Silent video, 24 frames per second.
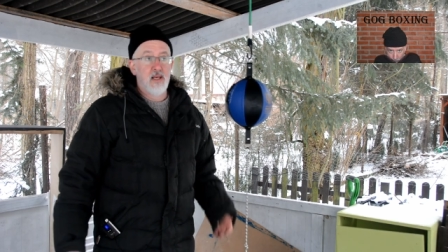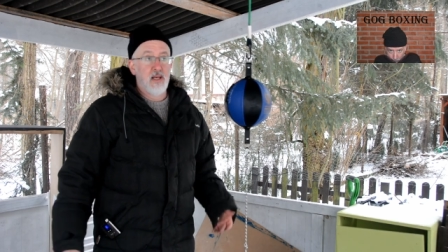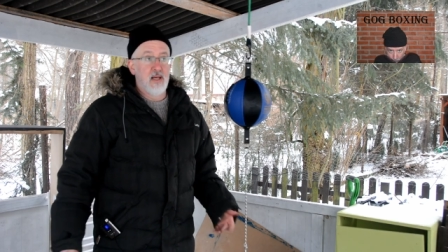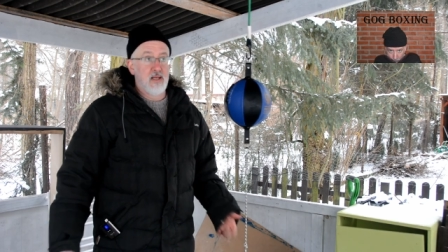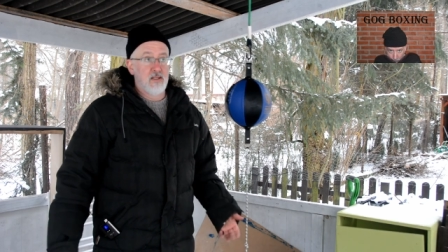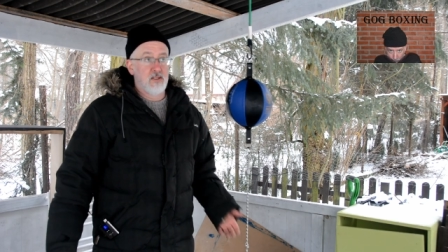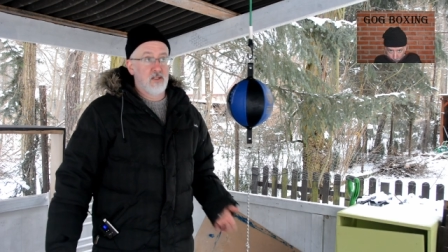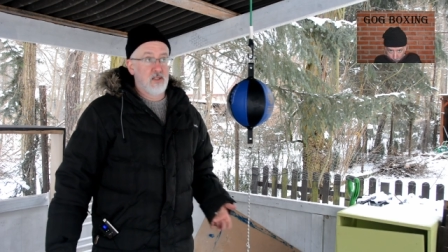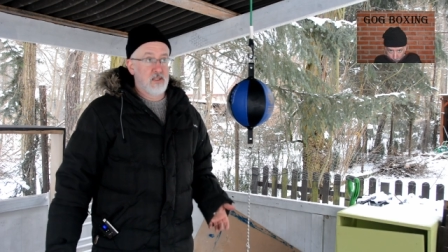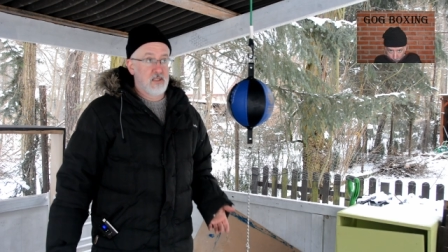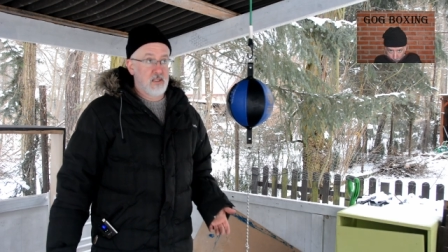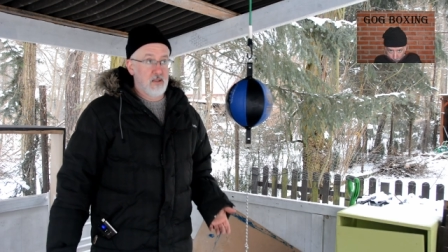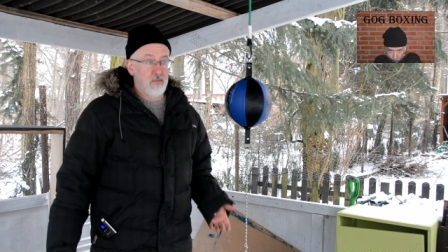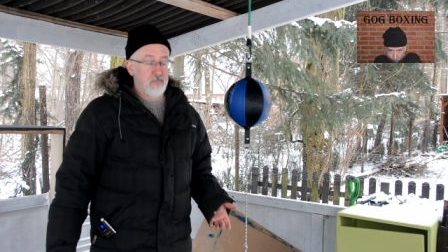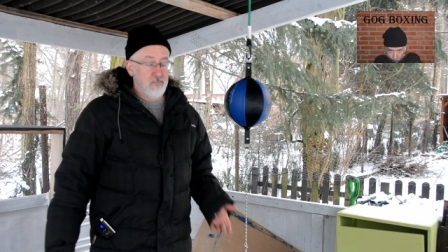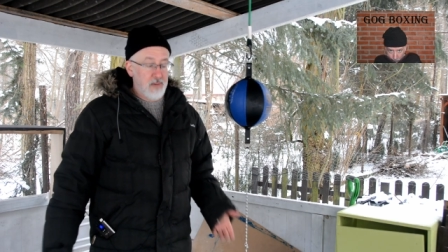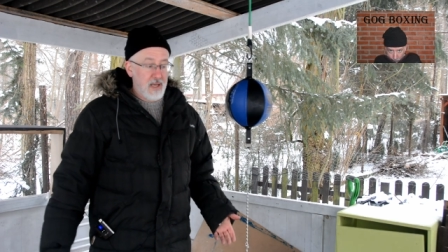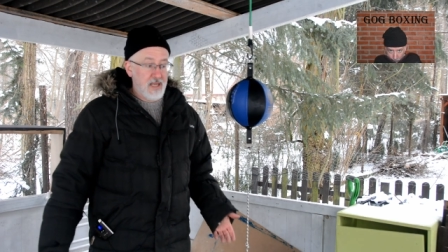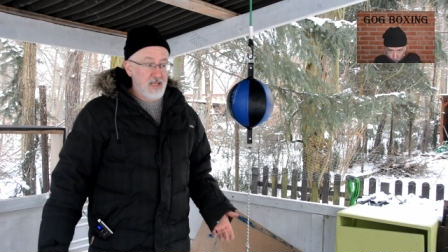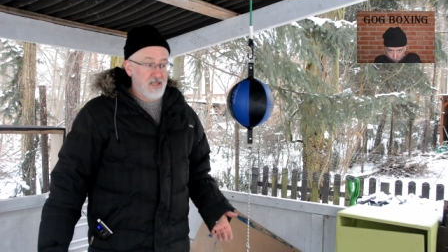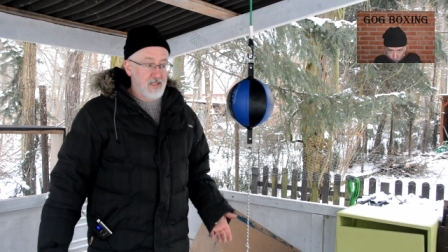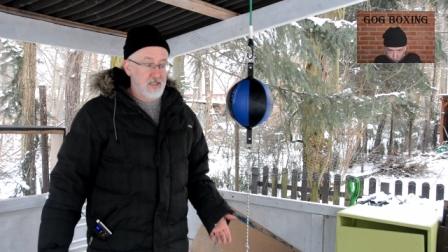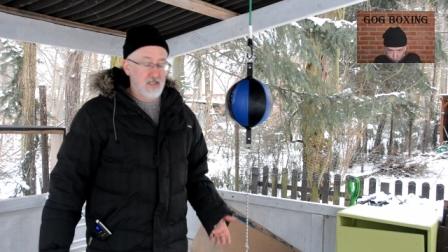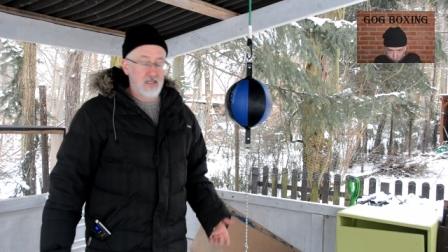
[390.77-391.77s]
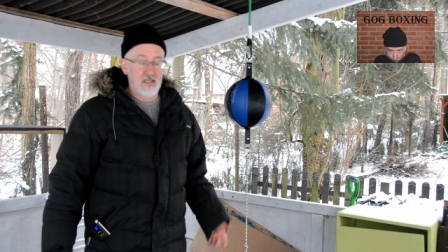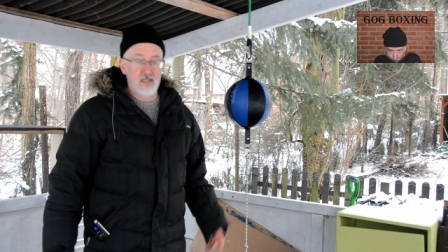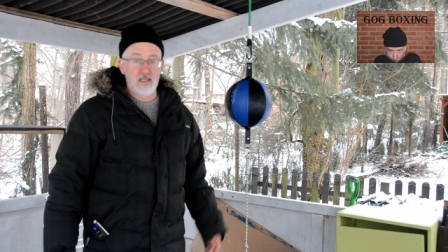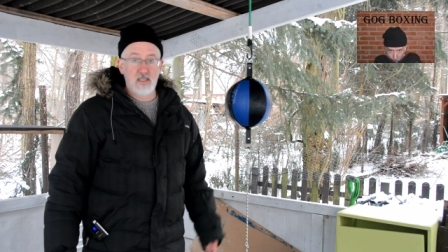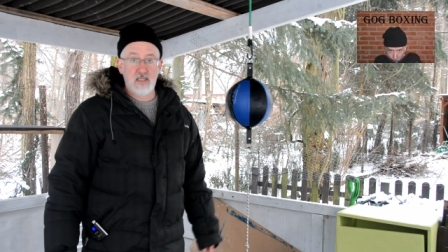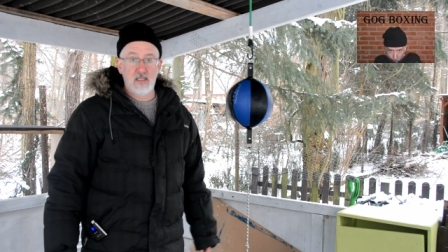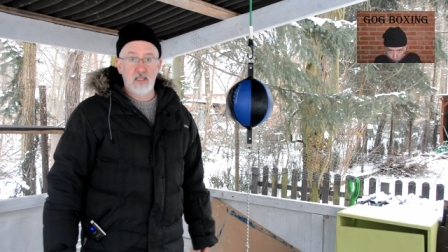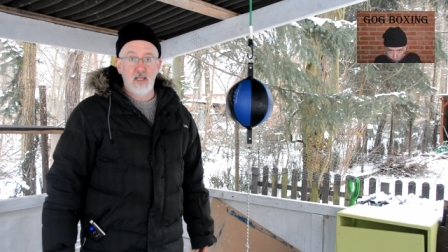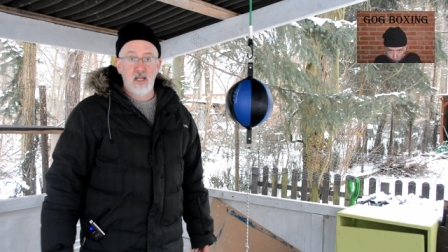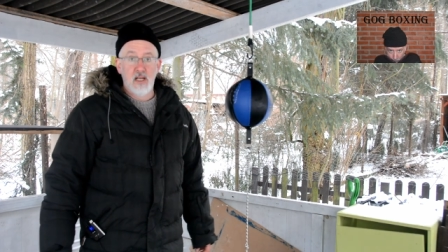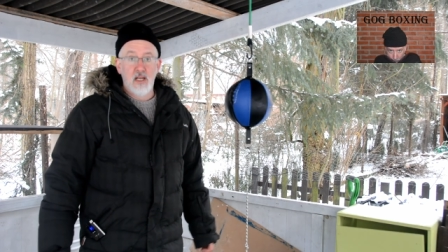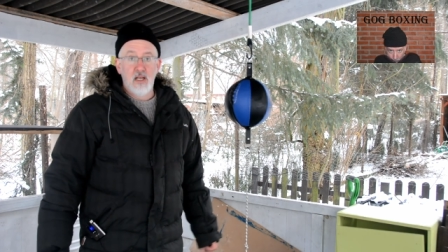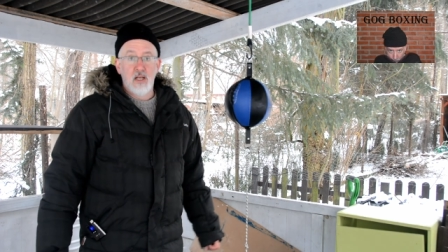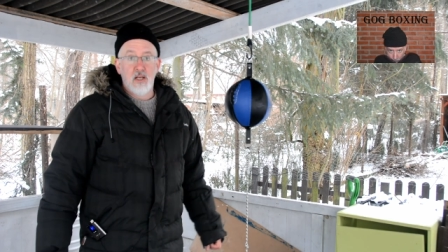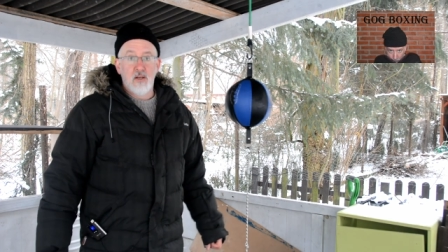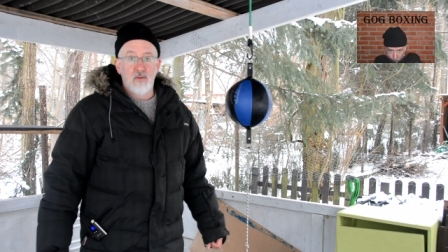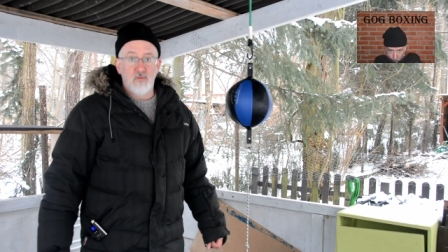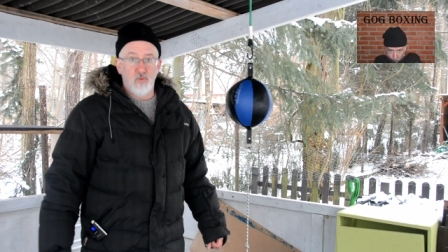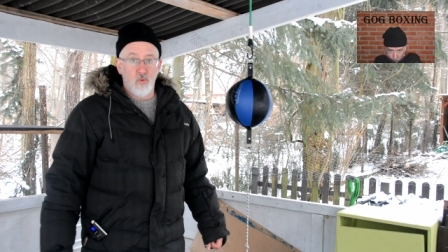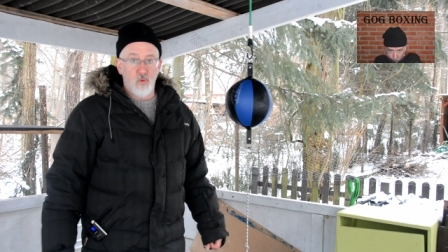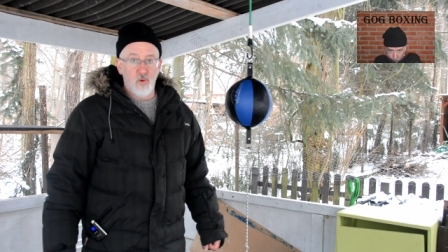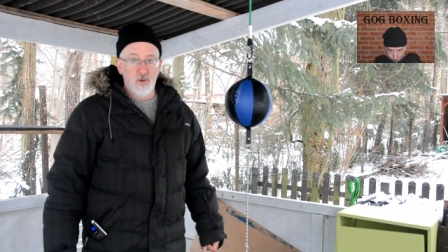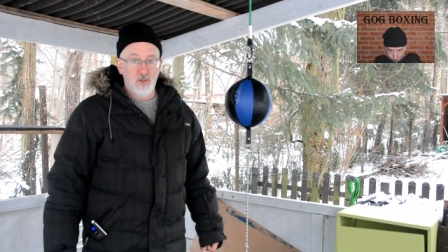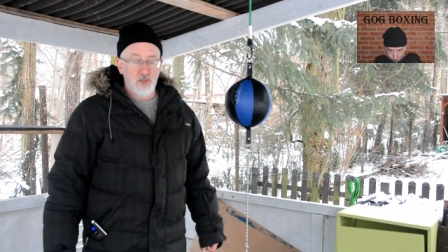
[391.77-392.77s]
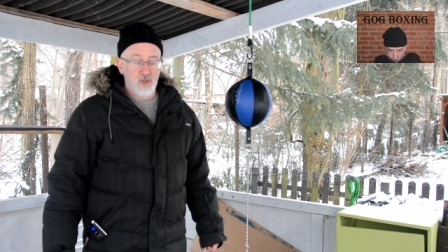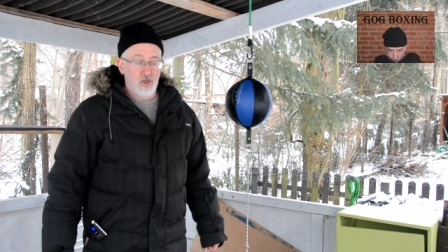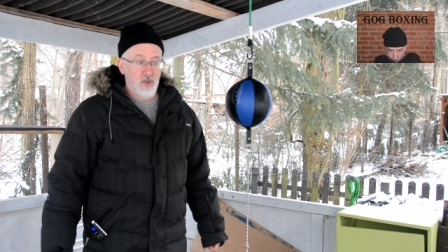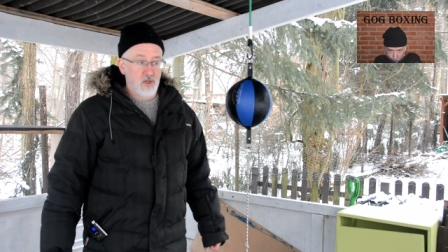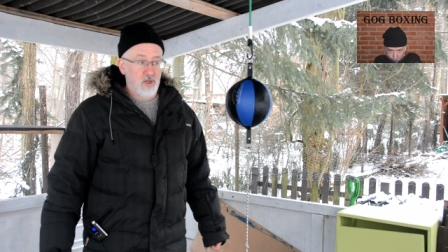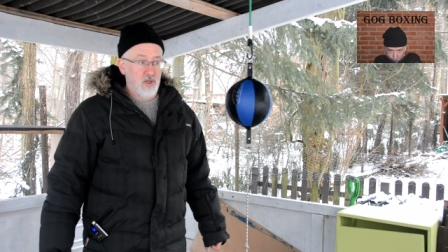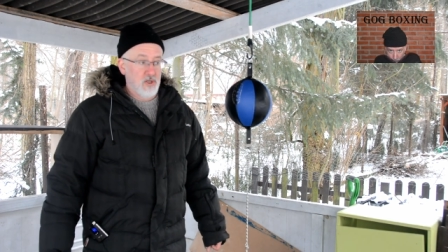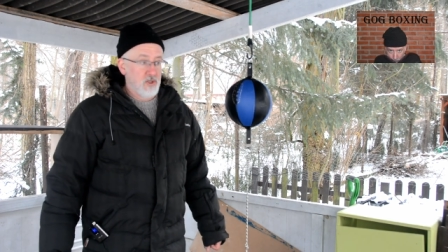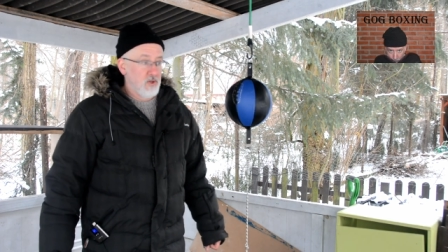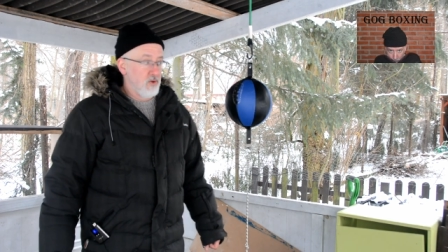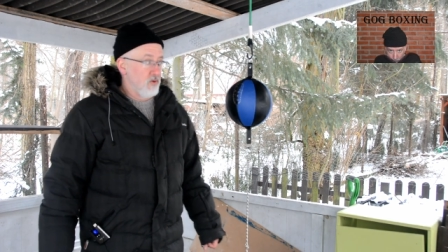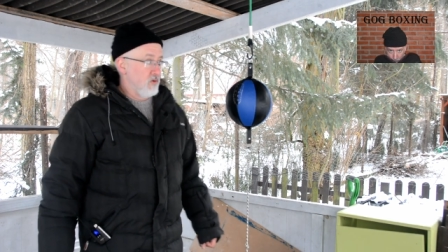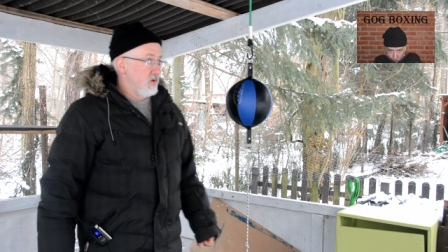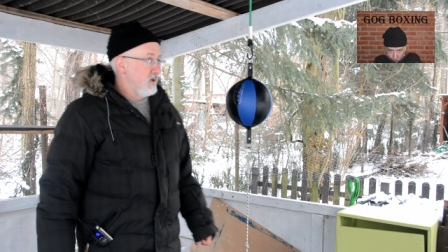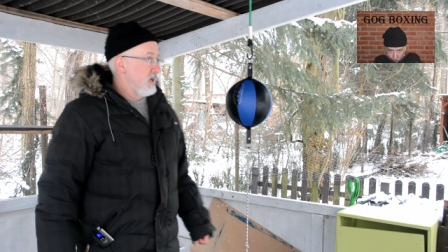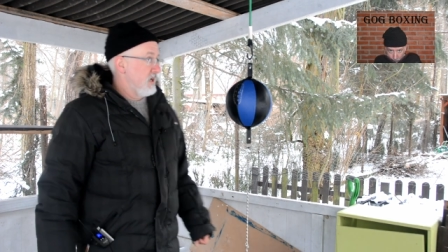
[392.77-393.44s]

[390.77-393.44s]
as just the basis for what you're going to do.